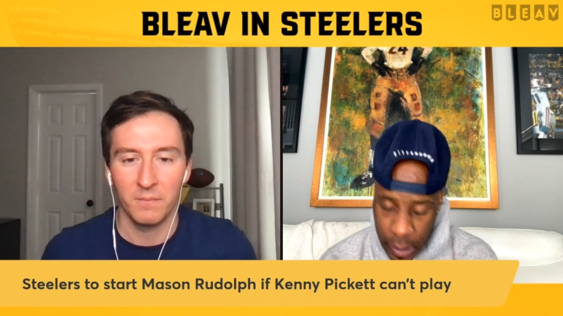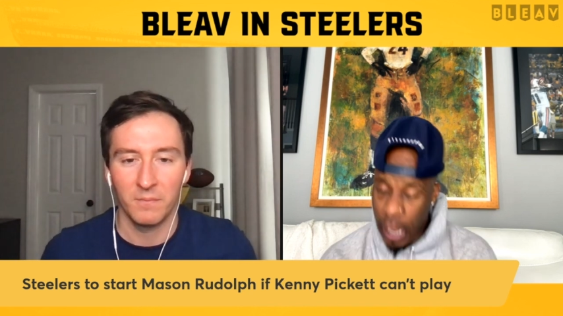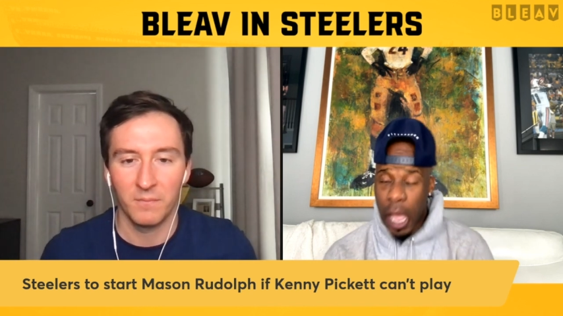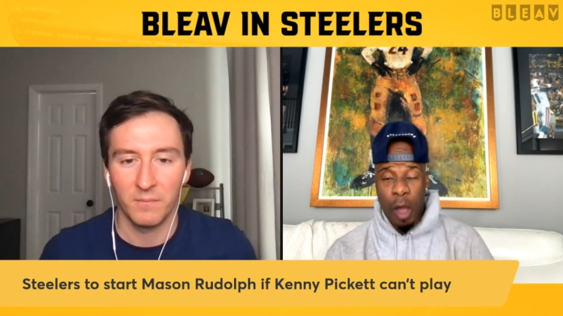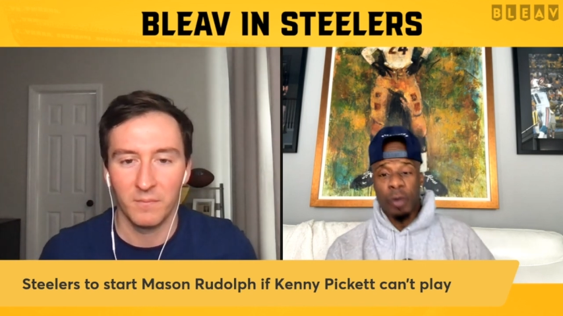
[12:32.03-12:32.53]
Speaker 1: I
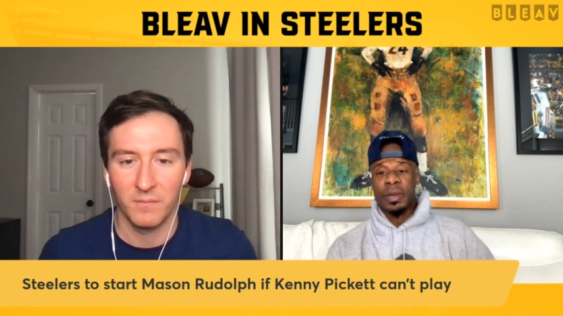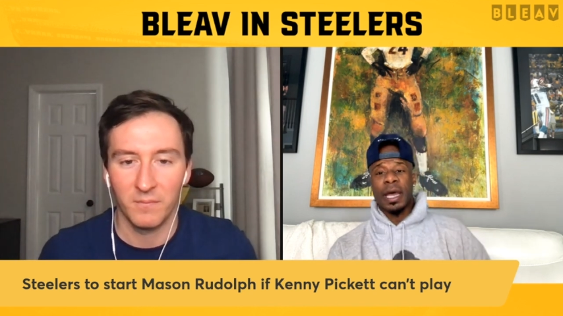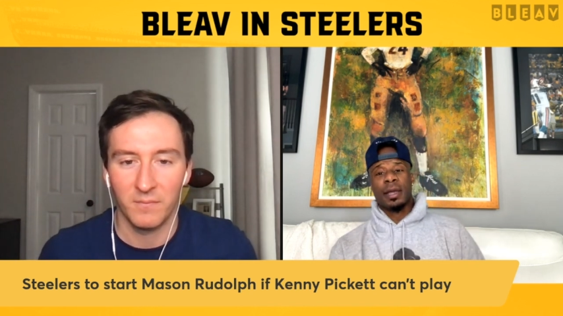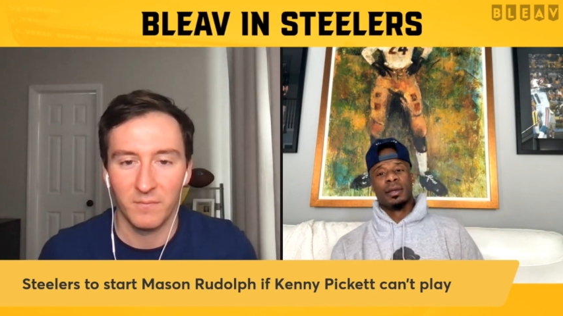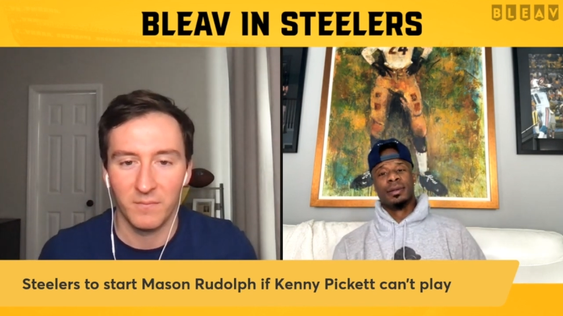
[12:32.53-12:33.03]
hope not.
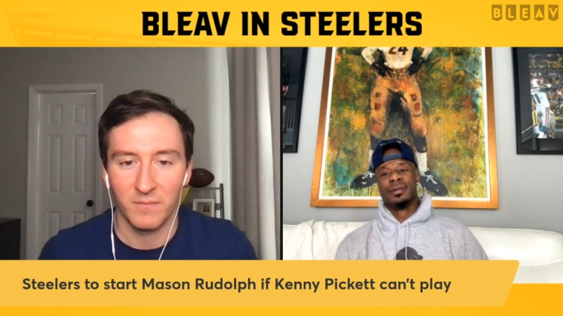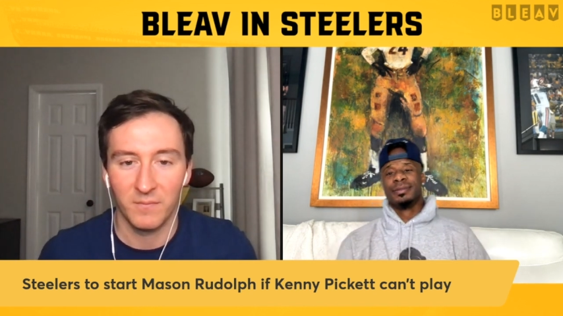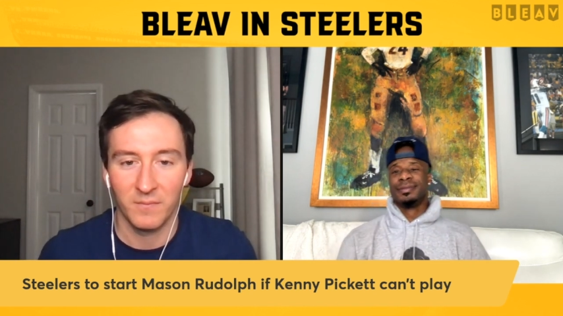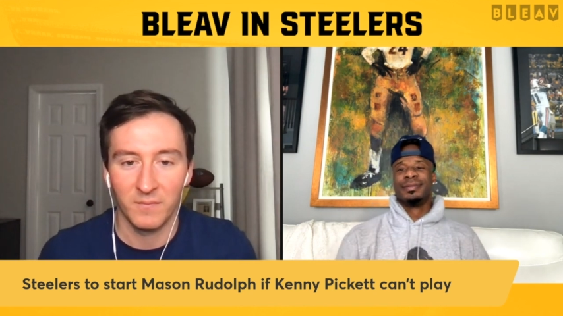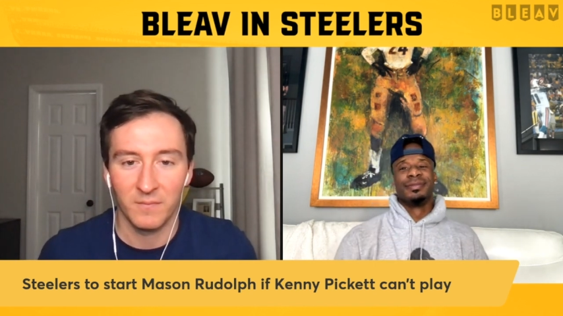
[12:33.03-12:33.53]

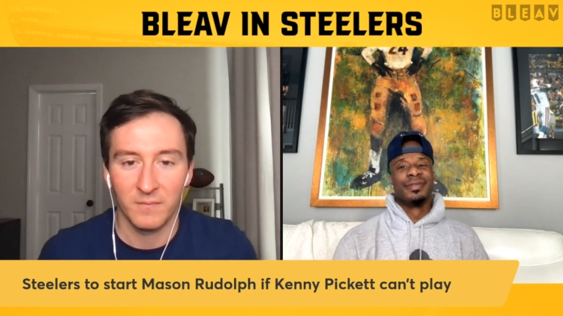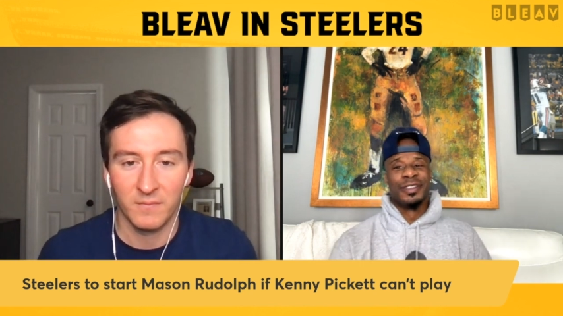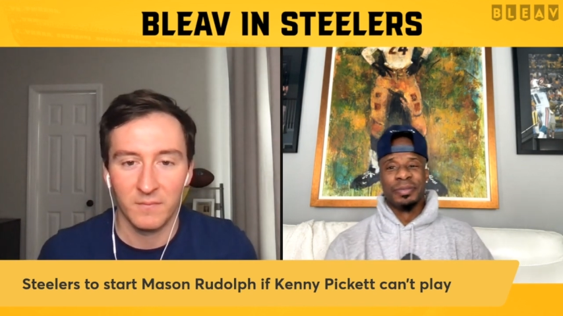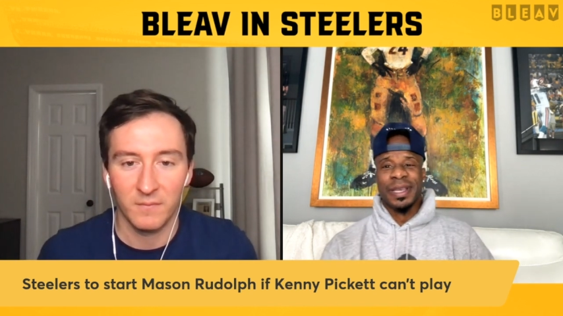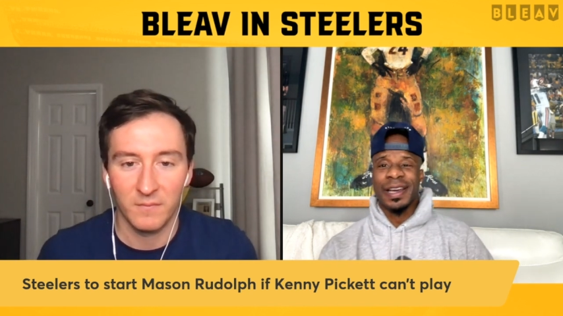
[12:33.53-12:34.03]
To
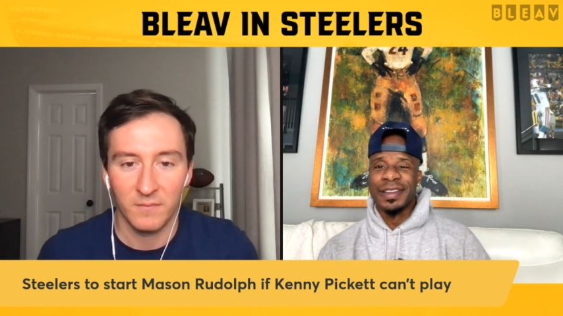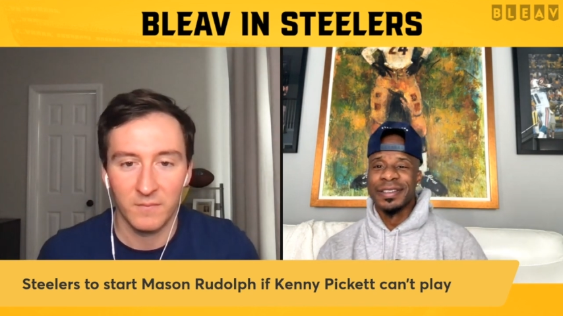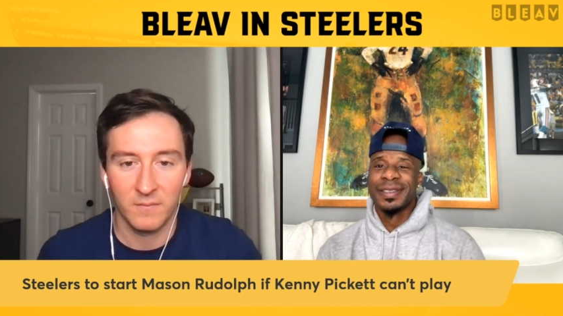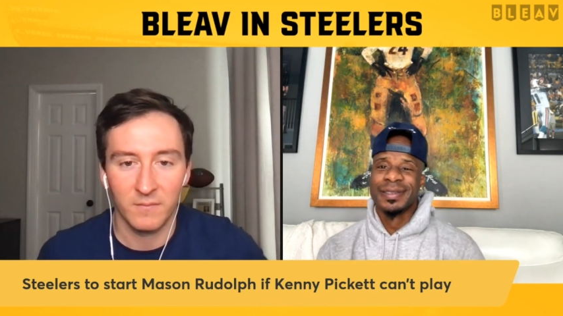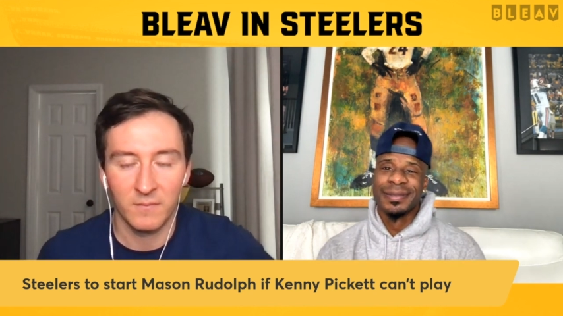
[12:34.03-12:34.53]
be honest,